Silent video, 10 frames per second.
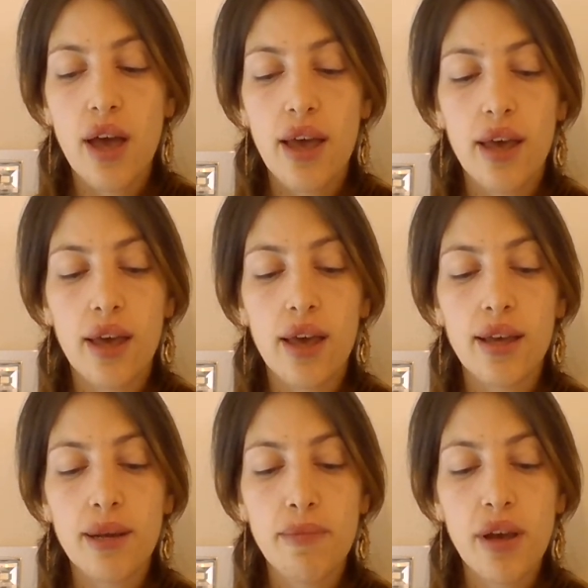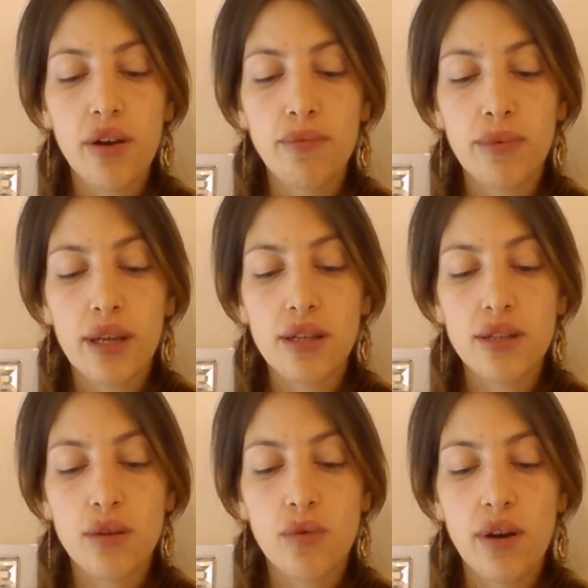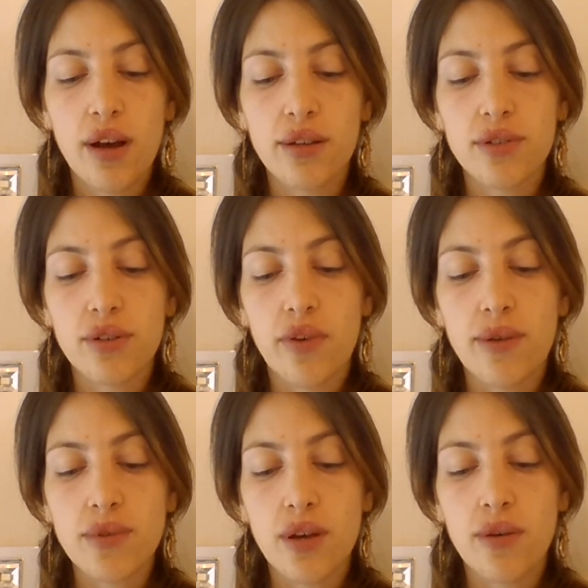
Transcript: In a beaker, place 100 grams